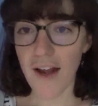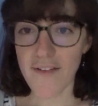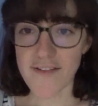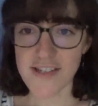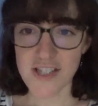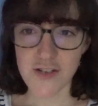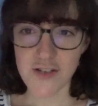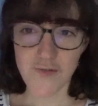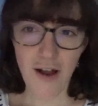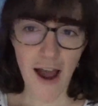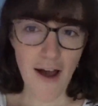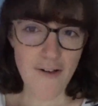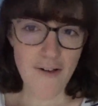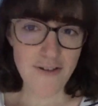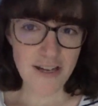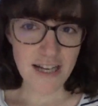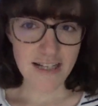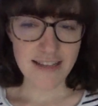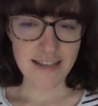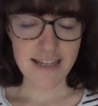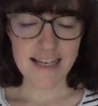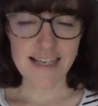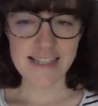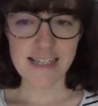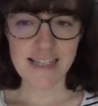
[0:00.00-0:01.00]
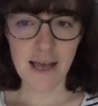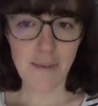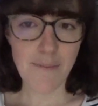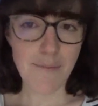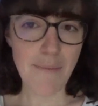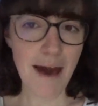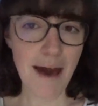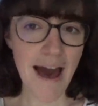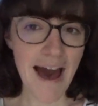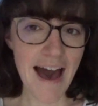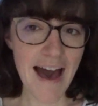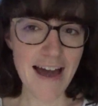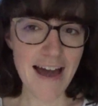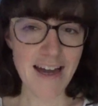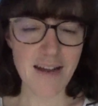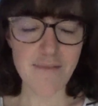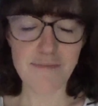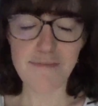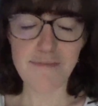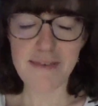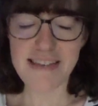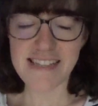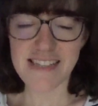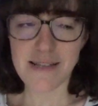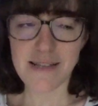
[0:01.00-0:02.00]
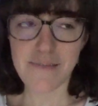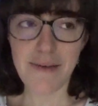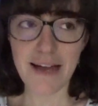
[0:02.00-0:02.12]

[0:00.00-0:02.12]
of surrounding this man, Mr.